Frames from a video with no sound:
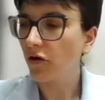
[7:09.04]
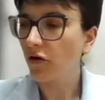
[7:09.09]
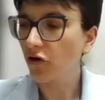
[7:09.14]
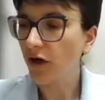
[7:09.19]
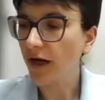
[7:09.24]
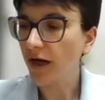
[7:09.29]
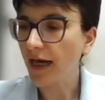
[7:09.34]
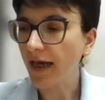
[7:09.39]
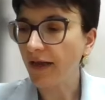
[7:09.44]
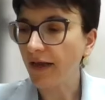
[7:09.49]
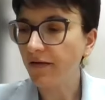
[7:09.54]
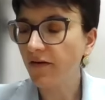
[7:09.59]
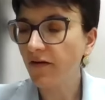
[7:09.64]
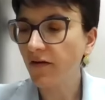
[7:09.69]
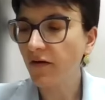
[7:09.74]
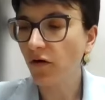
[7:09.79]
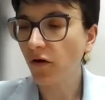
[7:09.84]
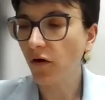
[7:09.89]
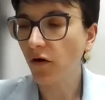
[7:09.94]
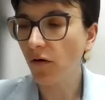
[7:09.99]
Great.
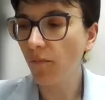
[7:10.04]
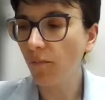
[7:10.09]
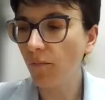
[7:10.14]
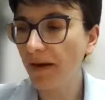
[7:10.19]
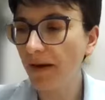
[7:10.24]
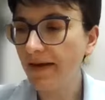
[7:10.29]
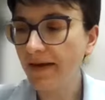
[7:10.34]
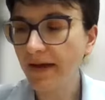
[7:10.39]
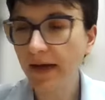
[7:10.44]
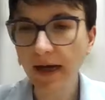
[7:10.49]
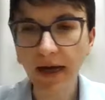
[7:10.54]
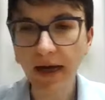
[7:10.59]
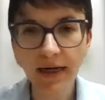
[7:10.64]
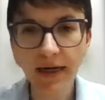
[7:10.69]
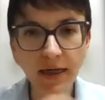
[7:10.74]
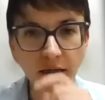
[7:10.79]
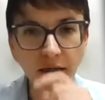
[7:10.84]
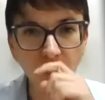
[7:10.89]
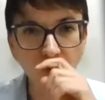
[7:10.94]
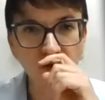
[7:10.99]
So
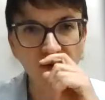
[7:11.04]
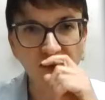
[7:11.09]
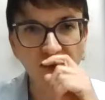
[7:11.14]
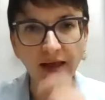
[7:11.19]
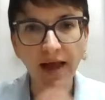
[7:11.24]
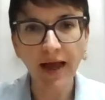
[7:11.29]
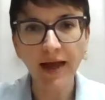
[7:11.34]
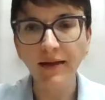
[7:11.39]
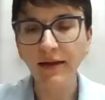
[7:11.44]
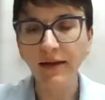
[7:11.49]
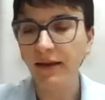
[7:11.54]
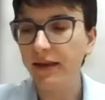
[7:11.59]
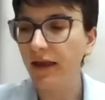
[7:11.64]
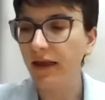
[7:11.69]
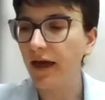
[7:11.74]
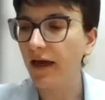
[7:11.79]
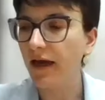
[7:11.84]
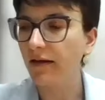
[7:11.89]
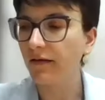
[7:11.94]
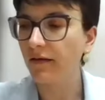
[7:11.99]
basically, you said
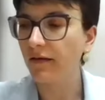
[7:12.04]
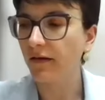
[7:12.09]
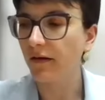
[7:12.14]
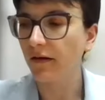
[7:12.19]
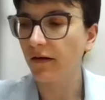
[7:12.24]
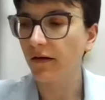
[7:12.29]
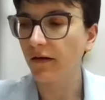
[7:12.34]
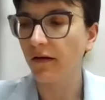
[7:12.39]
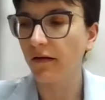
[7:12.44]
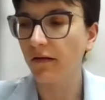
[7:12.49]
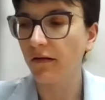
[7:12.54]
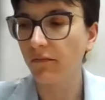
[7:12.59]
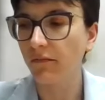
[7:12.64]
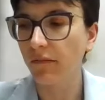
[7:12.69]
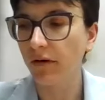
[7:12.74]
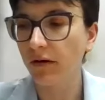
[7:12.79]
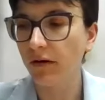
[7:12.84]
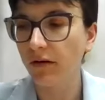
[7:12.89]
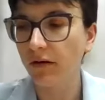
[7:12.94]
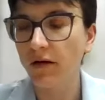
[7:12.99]
that
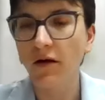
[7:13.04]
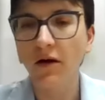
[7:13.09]
um,